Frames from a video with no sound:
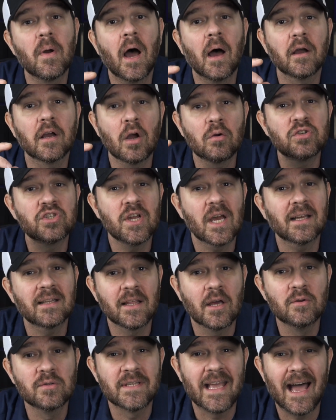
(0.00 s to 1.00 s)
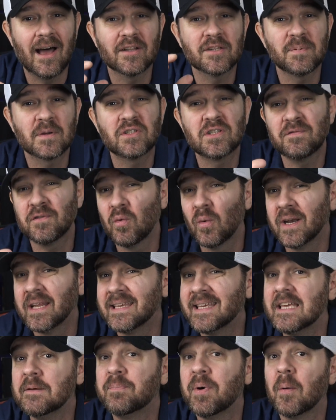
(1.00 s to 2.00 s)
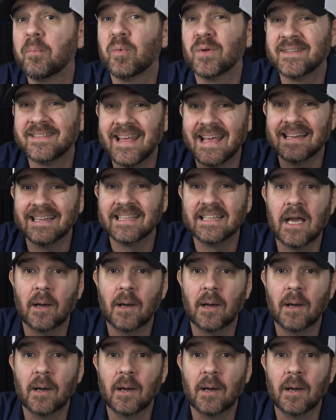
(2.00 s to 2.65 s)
go check those out, especially if you want to keep up with daily